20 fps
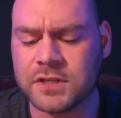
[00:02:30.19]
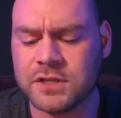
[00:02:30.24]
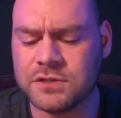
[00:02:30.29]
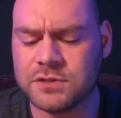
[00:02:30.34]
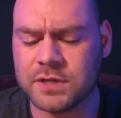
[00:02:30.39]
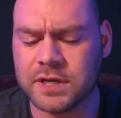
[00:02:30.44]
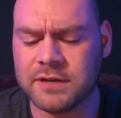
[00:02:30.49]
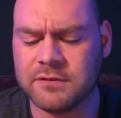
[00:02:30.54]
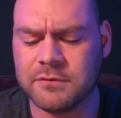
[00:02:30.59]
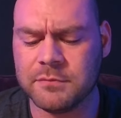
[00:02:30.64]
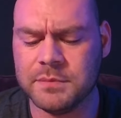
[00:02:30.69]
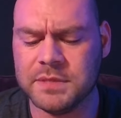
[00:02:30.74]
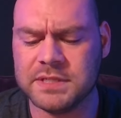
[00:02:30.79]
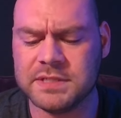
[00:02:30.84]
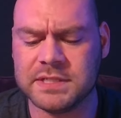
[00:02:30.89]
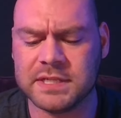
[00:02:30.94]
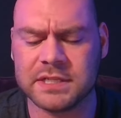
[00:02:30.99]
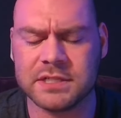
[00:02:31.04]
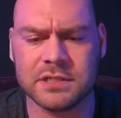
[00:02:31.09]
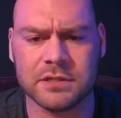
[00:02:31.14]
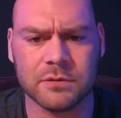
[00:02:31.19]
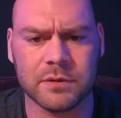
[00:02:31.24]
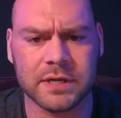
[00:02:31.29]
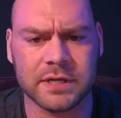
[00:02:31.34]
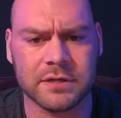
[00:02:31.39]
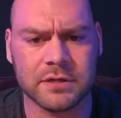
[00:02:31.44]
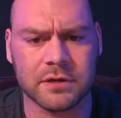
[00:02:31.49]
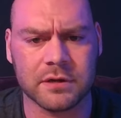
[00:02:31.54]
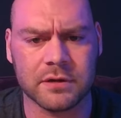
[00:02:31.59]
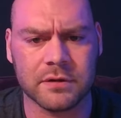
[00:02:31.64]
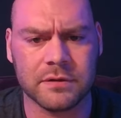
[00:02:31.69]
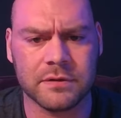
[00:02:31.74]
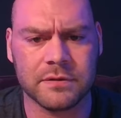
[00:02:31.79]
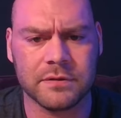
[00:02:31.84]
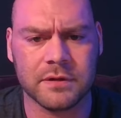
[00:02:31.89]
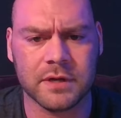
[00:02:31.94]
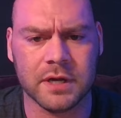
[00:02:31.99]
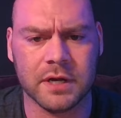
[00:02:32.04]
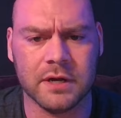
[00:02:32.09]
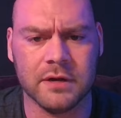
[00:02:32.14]
So I have a midsection erect girth
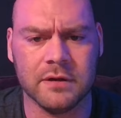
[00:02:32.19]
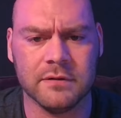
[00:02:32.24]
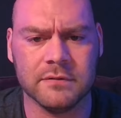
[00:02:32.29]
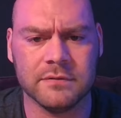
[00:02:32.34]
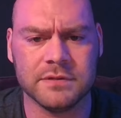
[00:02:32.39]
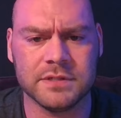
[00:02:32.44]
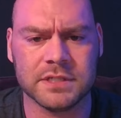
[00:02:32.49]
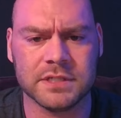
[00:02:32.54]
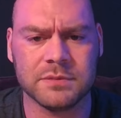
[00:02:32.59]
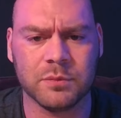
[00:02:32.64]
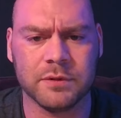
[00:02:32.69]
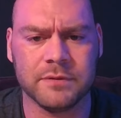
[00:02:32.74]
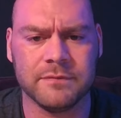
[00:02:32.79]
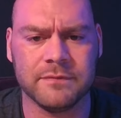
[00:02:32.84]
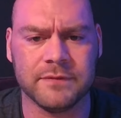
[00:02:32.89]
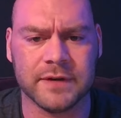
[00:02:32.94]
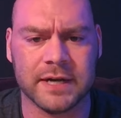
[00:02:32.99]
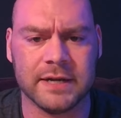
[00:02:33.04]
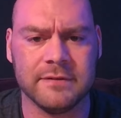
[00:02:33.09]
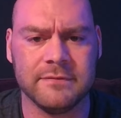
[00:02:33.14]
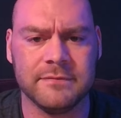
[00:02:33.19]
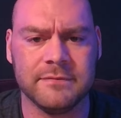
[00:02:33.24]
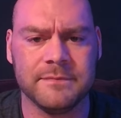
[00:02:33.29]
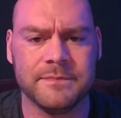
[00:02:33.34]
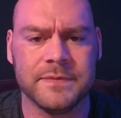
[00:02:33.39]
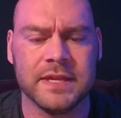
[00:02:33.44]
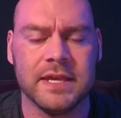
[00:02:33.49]
of 6.5,